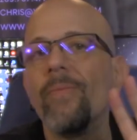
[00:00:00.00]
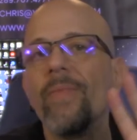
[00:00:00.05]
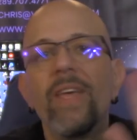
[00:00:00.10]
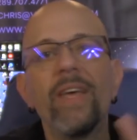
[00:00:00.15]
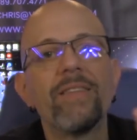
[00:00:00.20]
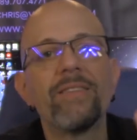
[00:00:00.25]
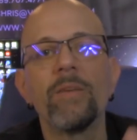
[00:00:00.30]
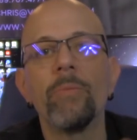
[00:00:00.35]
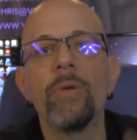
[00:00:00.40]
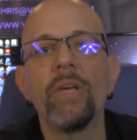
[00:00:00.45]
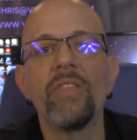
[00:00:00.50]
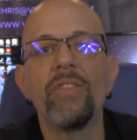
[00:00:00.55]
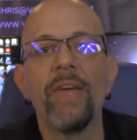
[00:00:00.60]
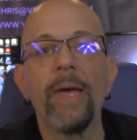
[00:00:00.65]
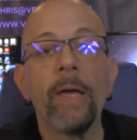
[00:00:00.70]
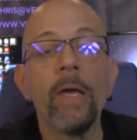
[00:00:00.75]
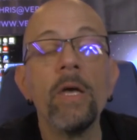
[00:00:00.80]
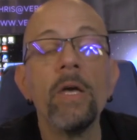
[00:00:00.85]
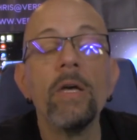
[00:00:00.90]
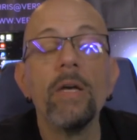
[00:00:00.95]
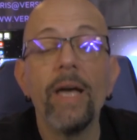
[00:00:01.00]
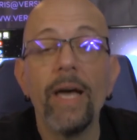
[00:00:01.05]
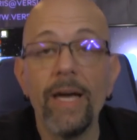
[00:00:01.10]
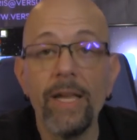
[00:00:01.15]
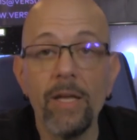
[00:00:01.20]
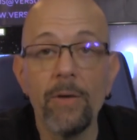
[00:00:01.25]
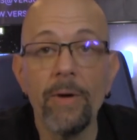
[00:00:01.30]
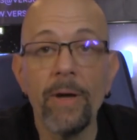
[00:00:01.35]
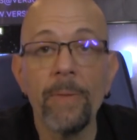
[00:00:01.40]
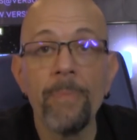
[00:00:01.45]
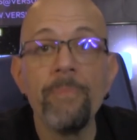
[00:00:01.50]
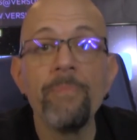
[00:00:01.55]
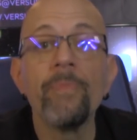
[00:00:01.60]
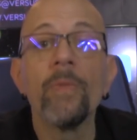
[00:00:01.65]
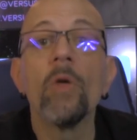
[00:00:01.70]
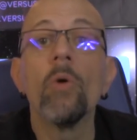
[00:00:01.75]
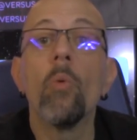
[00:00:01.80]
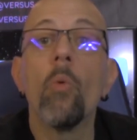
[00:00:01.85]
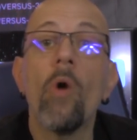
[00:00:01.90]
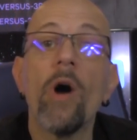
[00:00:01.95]
It's a big thing. Anyway,
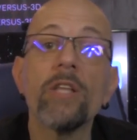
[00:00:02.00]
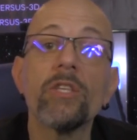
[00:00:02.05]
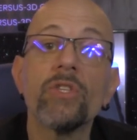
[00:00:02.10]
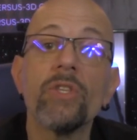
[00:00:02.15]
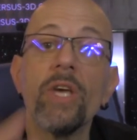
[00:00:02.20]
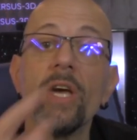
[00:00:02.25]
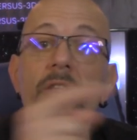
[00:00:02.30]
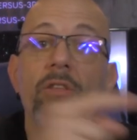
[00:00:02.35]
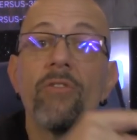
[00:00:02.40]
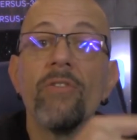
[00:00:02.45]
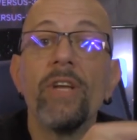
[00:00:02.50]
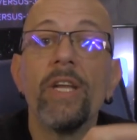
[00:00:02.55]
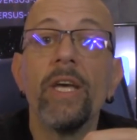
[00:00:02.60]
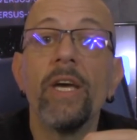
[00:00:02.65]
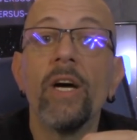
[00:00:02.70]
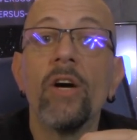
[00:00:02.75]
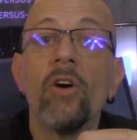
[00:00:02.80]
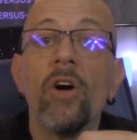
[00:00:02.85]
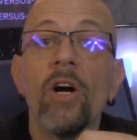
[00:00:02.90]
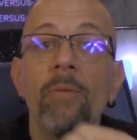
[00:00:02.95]
watch the other video.